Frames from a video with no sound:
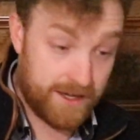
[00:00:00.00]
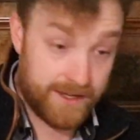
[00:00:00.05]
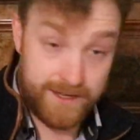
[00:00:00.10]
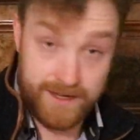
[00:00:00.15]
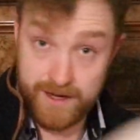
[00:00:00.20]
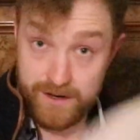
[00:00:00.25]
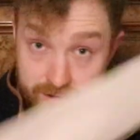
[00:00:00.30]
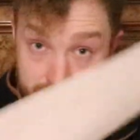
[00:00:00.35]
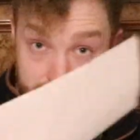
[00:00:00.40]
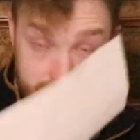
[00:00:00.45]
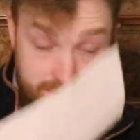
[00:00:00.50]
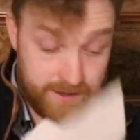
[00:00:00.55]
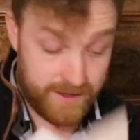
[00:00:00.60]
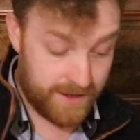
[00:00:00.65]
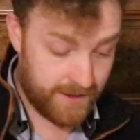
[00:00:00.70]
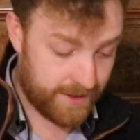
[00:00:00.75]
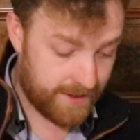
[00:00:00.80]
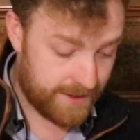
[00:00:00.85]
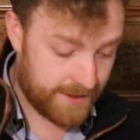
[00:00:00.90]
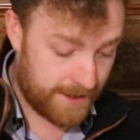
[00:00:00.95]
Gear
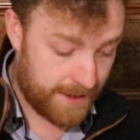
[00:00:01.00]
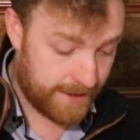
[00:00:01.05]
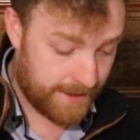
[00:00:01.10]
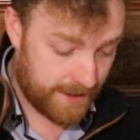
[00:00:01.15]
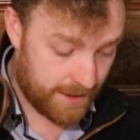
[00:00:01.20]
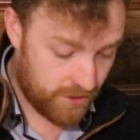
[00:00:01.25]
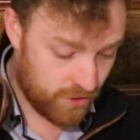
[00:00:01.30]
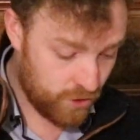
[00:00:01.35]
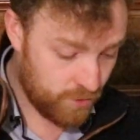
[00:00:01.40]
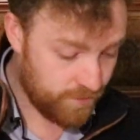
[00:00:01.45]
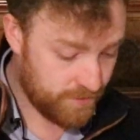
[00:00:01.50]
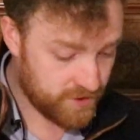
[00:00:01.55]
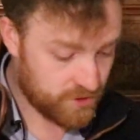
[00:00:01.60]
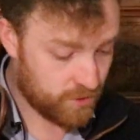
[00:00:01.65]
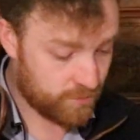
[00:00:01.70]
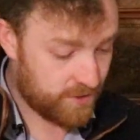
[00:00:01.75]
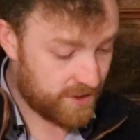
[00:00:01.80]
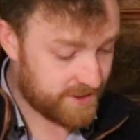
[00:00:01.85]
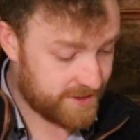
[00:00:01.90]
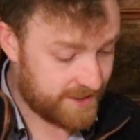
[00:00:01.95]
loop, there's no
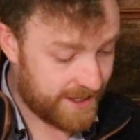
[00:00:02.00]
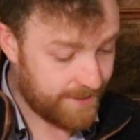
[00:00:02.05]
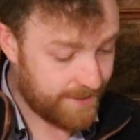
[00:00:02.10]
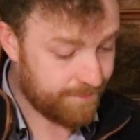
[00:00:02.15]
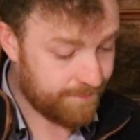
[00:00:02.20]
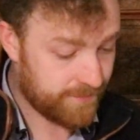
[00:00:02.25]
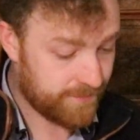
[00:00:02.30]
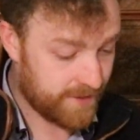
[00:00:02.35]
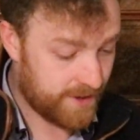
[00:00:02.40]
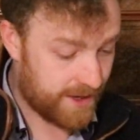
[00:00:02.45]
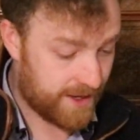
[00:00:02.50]
price in that.